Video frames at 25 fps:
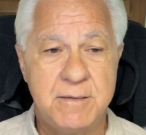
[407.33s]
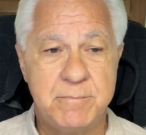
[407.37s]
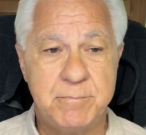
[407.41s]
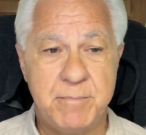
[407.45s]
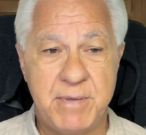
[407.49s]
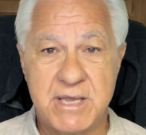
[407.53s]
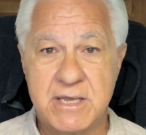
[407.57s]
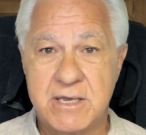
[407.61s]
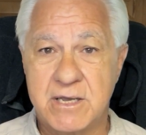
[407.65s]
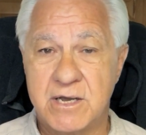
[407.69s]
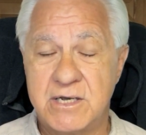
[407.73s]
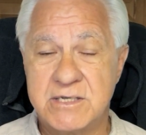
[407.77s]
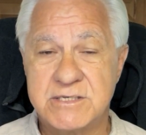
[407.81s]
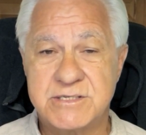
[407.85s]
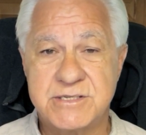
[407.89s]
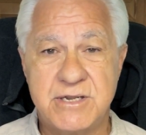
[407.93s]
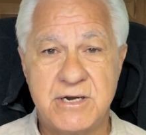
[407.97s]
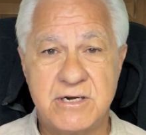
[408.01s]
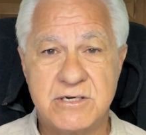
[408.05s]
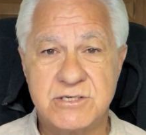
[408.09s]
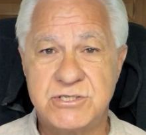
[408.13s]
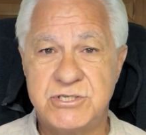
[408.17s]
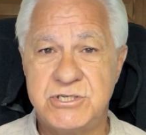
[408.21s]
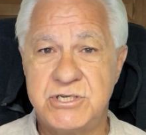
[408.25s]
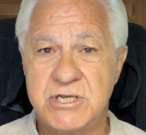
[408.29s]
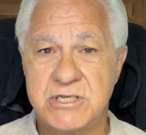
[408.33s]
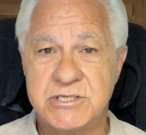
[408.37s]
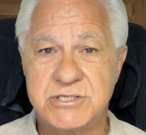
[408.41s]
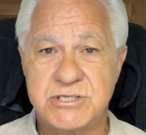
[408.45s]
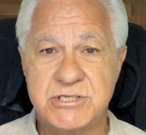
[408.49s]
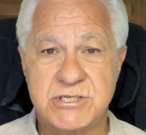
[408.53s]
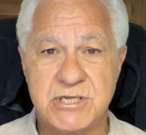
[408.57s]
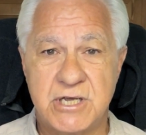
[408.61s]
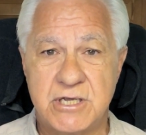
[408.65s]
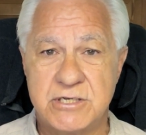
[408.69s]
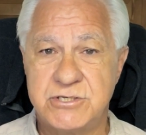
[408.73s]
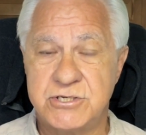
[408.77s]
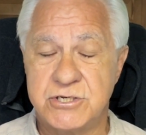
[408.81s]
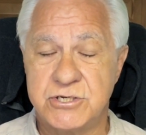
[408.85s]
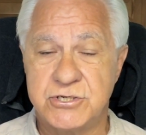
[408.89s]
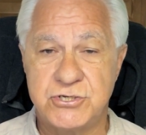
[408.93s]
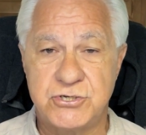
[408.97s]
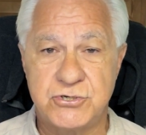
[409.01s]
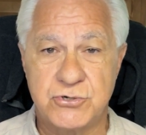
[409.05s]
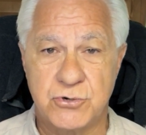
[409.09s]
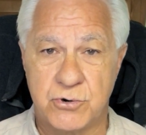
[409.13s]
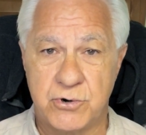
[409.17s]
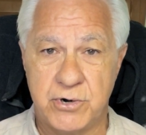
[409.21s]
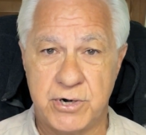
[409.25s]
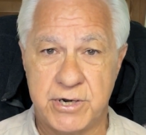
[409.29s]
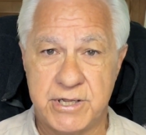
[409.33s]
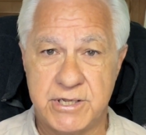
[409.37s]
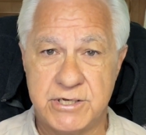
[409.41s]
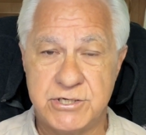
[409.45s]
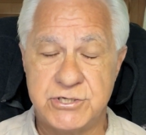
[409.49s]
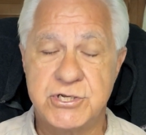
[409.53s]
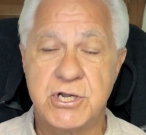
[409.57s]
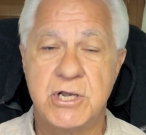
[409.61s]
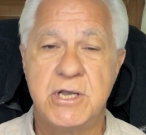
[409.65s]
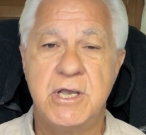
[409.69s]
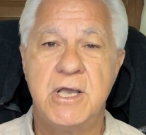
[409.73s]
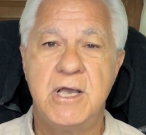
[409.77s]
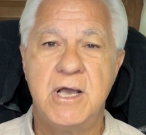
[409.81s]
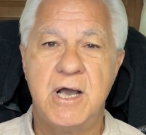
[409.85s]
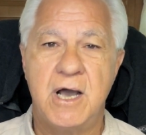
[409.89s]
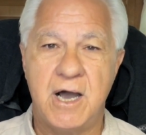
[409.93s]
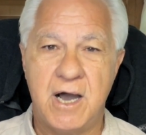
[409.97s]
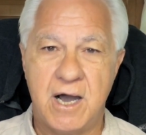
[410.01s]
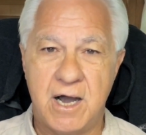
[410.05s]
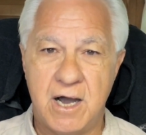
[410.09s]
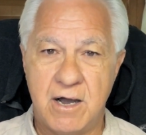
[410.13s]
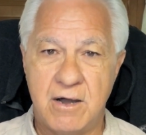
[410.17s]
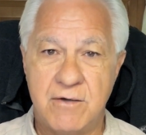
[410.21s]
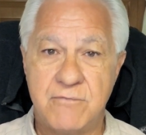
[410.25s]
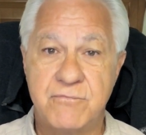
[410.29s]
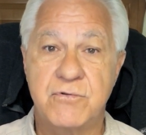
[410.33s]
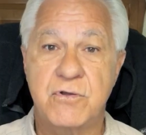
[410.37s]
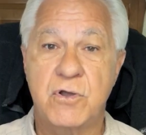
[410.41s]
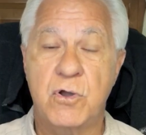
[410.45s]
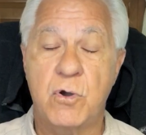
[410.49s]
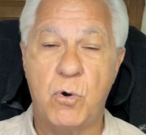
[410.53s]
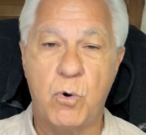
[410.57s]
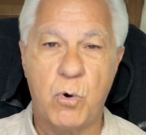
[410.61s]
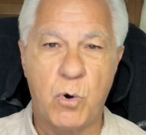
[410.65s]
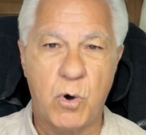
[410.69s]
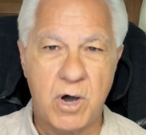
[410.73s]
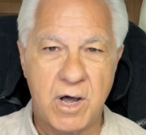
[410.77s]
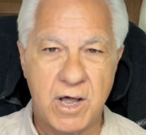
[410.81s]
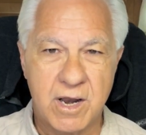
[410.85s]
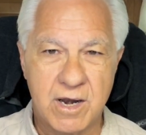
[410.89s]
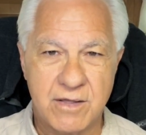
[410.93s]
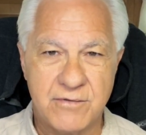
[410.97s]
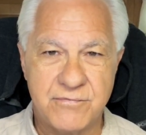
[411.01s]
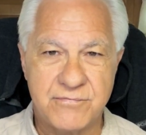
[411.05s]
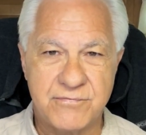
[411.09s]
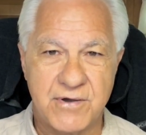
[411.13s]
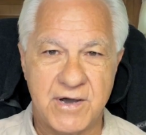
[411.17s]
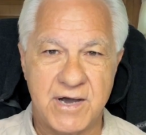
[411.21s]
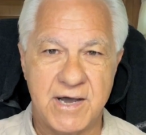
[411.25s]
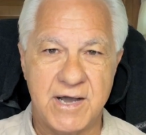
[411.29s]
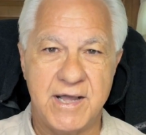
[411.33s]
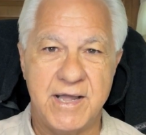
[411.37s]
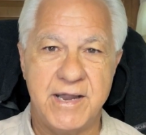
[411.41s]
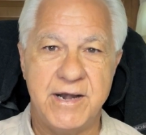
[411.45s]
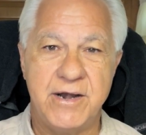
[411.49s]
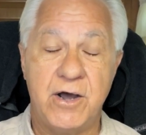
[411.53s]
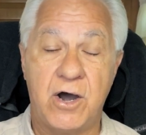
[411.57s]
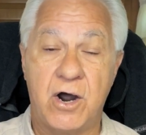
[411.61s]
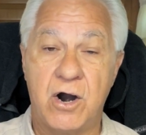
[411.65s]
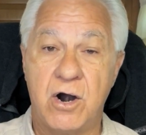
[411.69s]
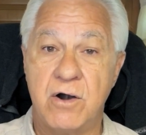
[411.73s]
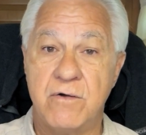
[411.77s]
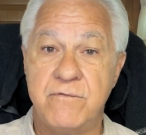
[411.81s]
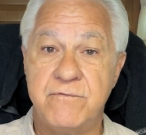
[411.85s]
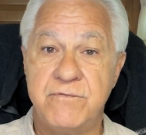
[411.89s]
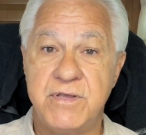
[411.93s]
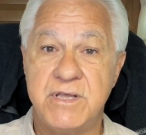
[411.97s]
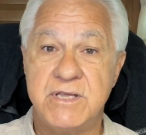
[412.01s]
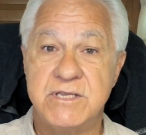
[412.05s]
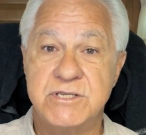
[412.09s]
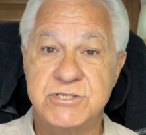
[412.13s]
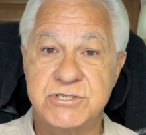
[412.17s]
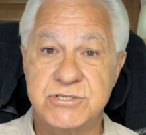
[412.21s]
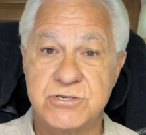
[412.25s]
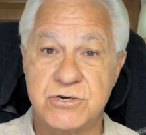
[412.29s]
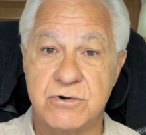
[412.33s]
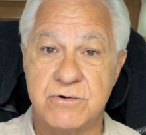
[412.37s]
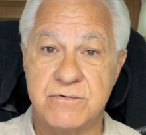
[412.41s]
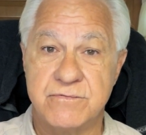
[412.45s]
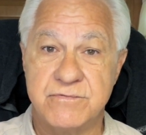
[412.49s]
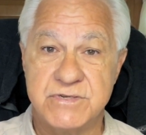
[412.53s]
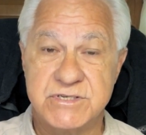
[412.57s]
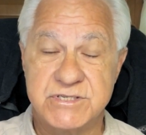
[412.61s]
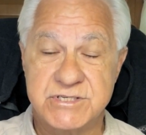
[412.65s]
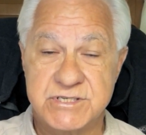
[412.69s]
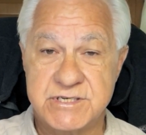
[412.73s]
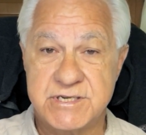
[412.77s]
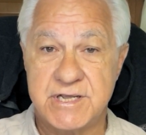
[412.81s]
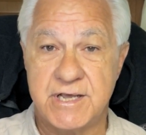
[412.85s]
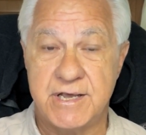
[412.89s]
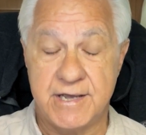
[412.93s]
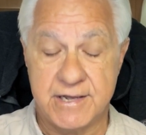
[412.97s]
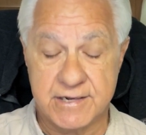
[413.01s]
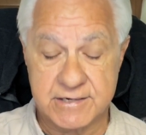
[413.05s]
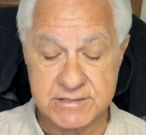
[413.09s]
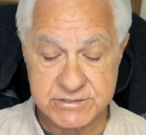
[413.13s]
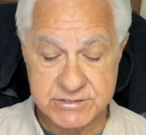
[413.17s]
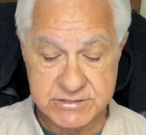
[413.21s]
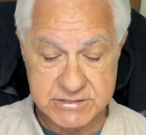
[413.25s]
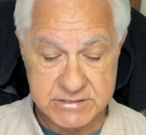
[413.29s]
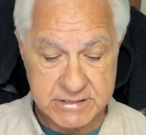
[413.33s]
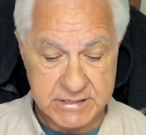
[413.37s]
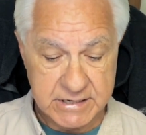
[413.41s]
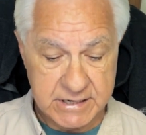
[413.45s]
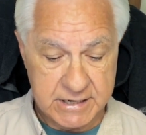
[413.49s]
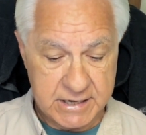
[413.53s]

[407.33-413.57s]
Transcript: because there's just such a shortage of qualified RV service techs.